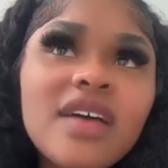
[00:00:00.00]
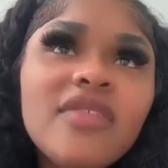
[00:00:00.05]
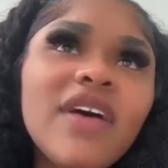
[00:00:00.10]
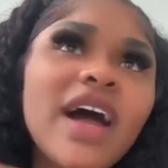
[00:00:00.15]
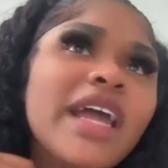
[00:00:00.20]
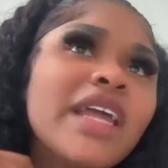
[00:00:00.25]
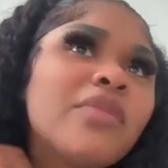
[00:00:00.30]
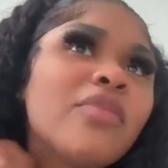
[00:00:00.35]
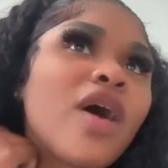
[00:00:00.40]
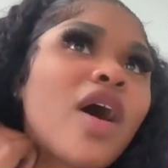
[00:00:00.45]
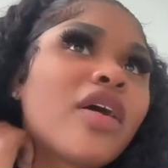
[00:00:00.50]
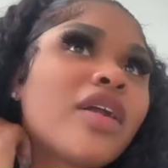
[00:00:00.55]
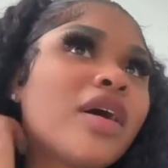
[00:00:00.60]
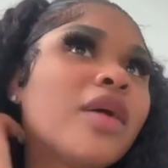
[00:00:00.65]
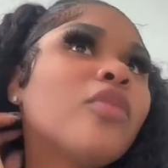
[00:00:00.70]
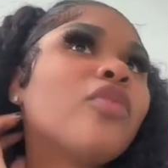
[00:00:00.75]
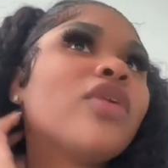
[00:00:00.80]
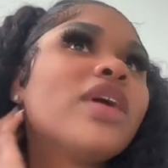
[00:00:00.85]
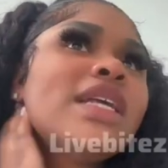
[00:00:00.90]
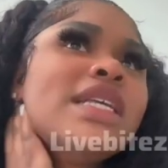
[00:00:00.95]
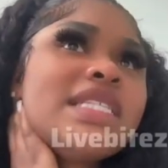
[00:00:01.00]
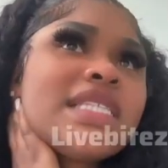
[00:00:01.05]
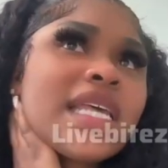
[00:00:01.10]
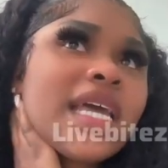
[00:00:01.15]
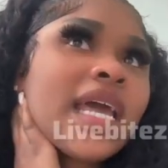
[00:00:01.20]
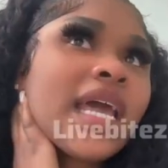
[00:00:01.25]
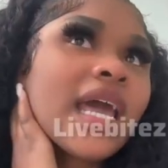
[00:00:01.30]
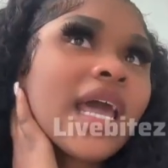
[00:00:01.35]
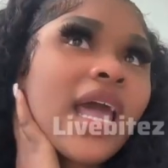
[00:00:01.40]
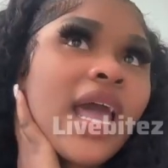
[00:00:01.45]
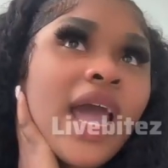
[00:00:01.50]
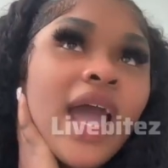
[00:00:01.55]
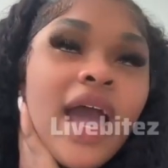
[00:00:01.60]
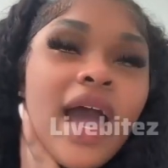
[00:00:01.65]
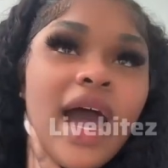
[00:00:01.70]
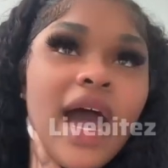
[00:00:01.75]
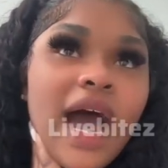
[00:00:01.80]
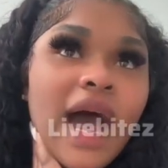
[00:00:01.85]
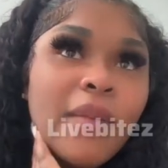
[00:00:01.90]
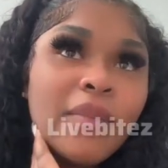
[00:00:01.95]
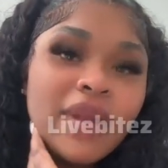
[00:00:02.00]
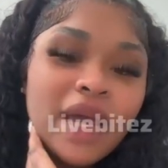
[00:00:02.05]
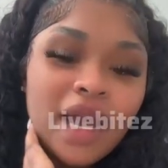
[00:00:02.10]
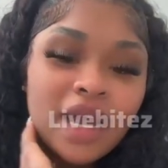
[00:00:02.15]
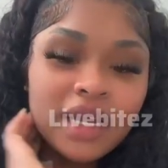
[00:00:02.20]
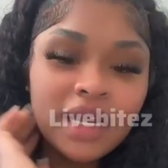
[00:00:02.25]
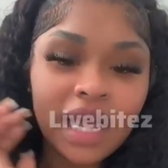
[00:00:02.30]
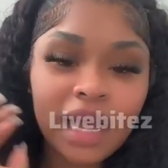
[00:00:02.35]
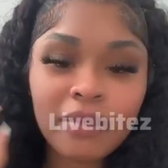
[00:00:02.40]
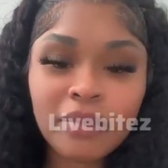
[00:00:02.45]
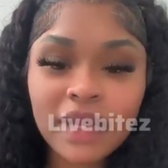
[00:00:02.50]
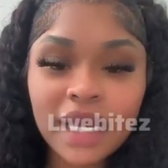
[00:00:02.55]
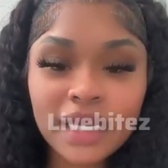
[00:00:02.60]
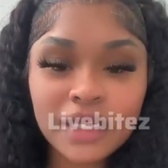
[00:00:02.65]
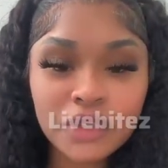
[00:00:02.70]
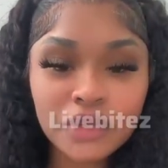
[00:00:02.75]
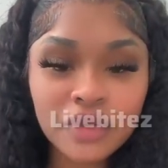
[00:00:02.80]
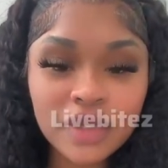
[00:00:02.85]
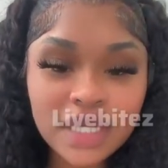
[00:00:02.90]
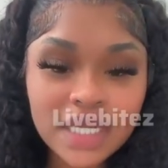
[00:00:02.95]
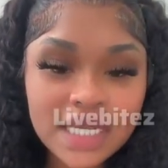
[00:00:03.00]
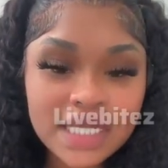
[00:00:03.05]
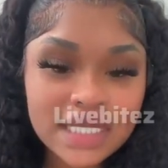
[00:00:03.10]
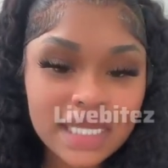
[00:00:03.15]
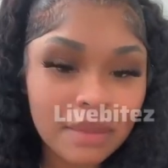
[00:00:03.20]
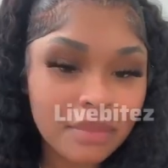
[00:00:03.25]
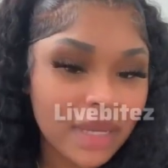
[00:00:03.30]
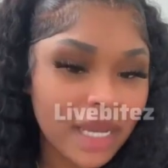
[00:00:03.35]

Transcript: love how he brought up when he said, I'm not doing this,